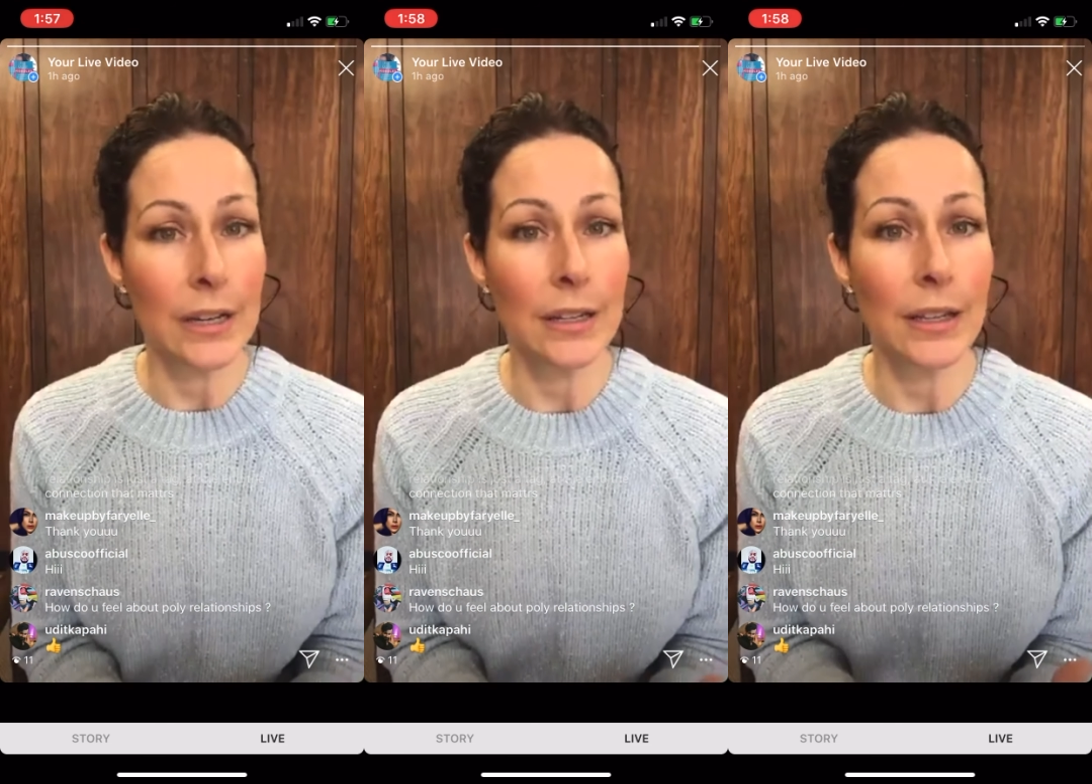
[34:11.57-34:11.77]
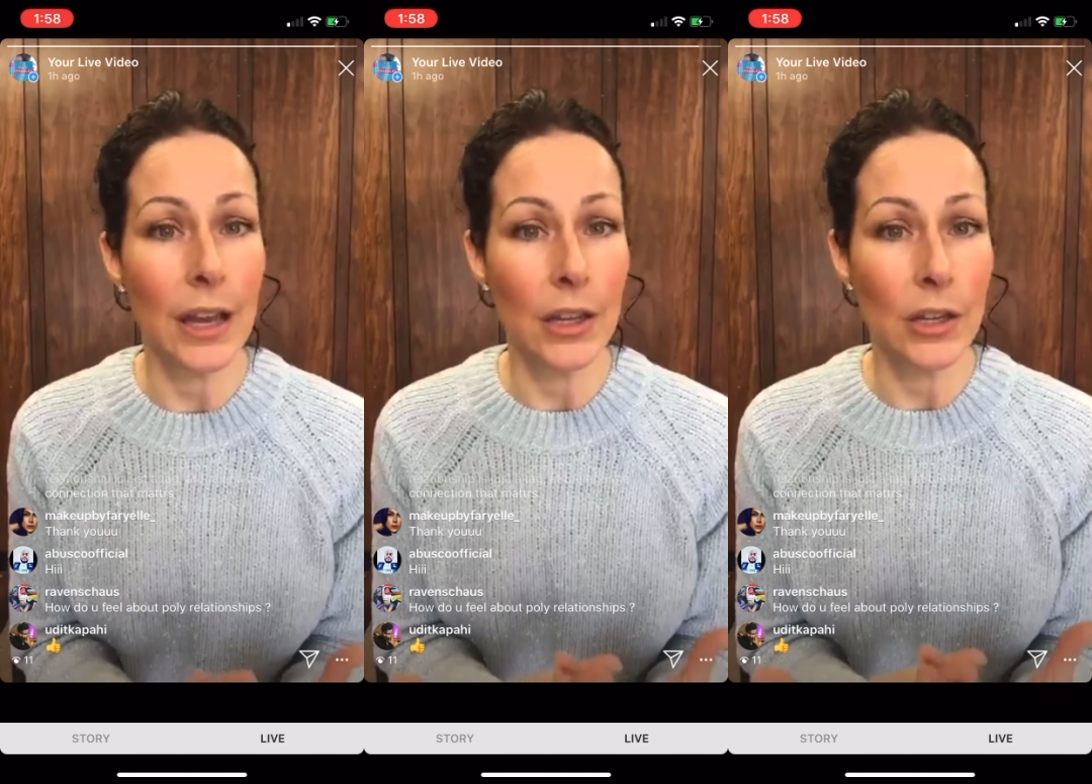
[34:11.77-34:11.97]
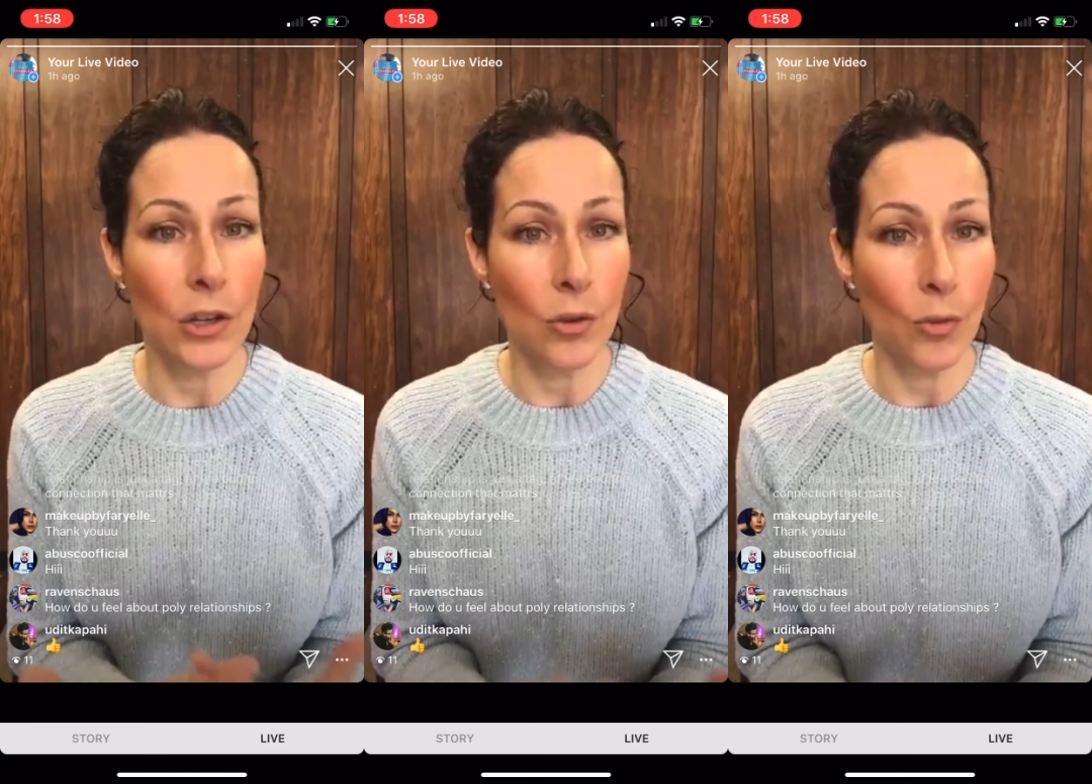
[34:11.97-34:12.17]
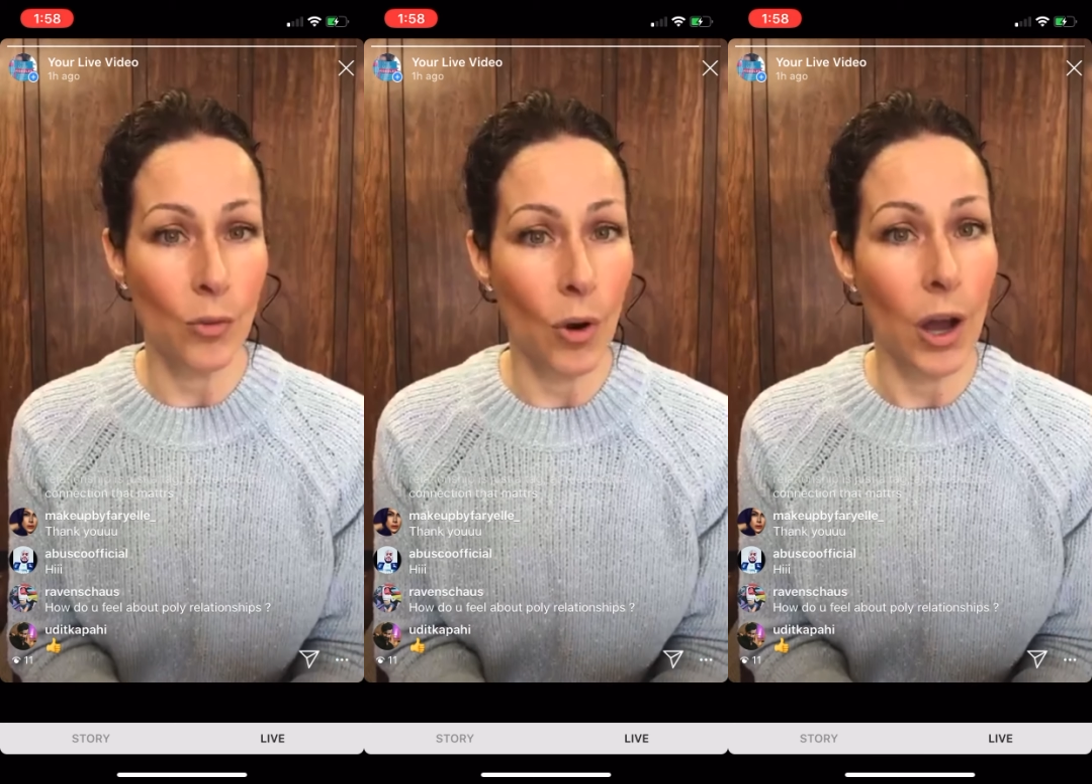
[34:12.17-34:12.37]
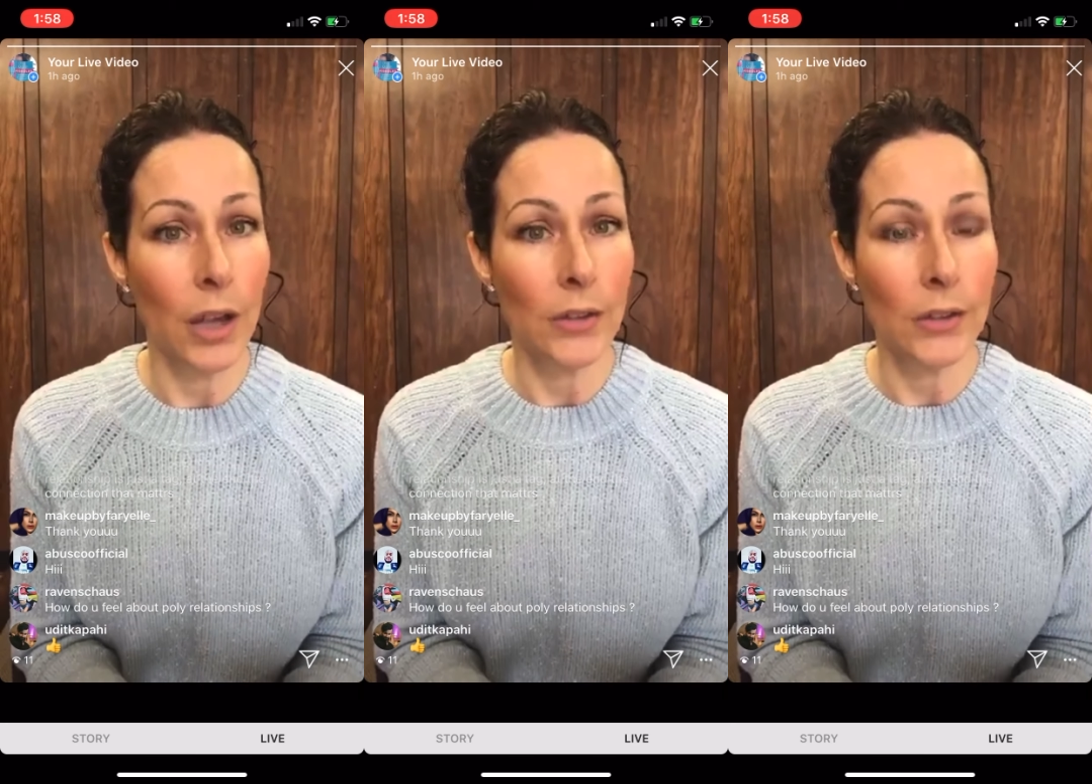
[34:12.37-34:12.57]
that you
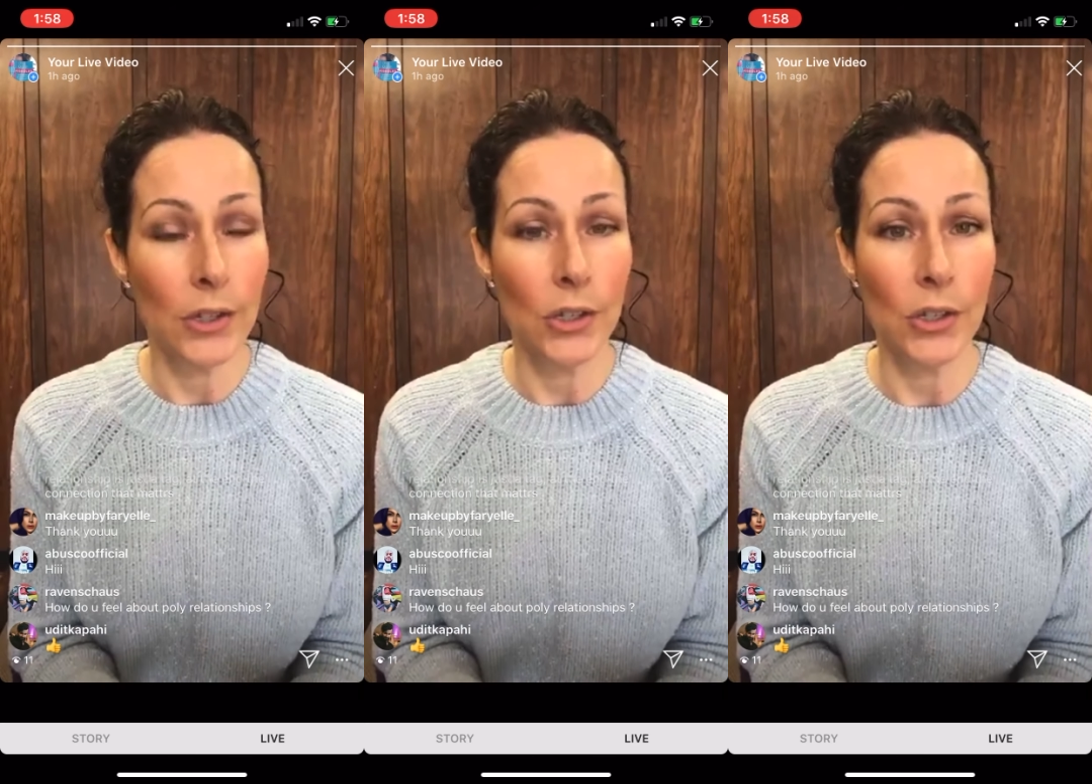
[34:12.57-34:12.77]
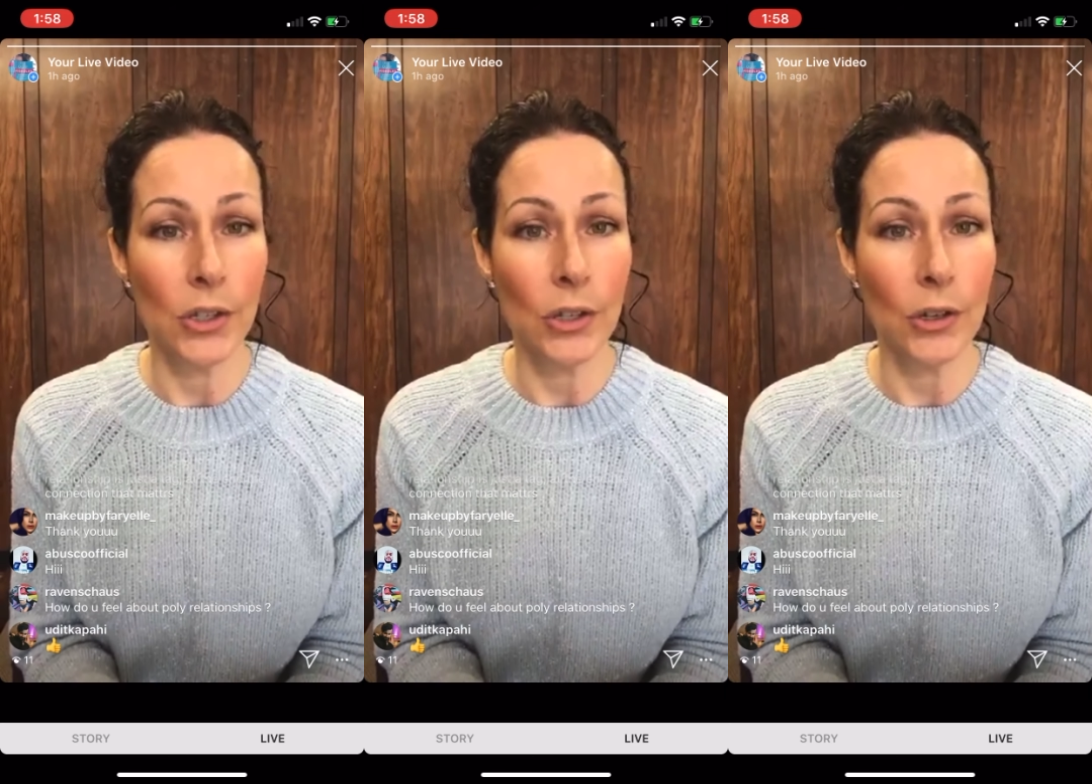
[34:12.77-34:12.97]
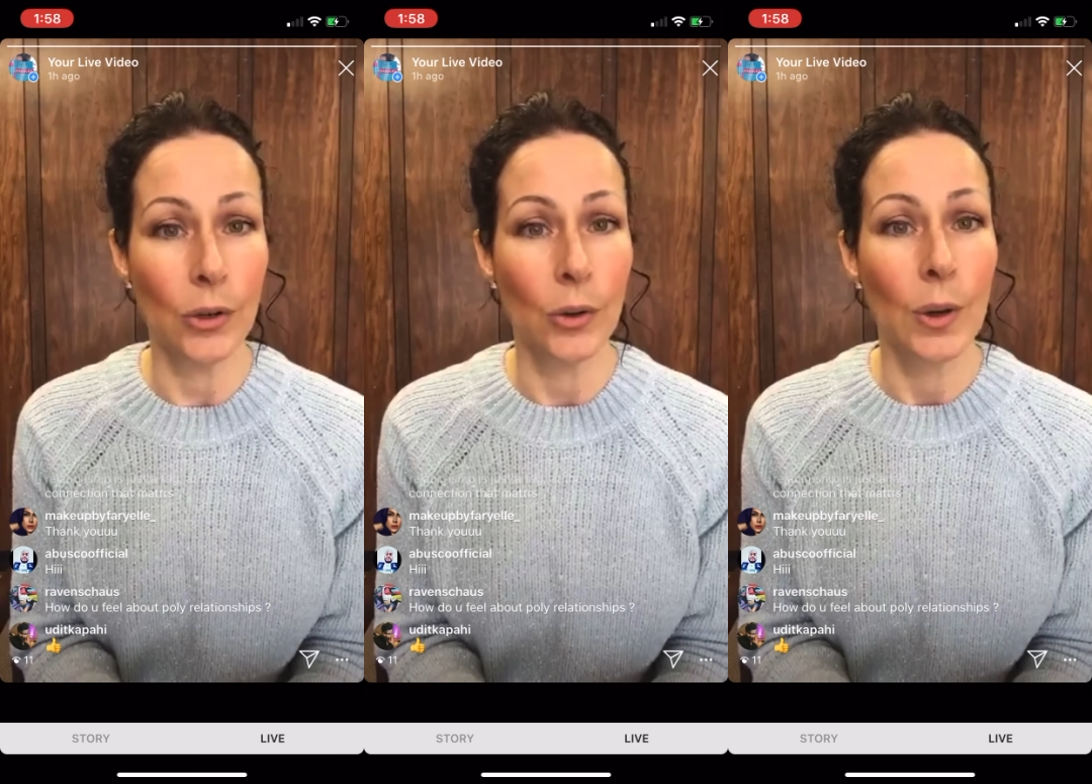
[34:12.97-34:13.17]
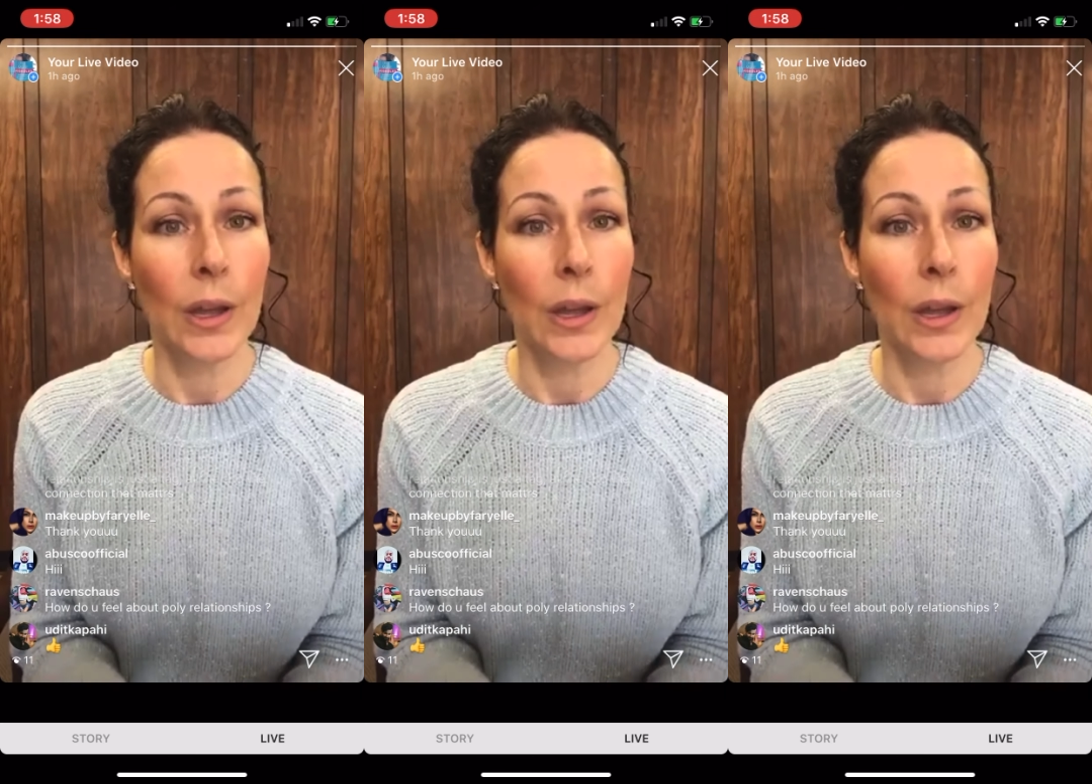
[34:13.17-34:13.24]
want to do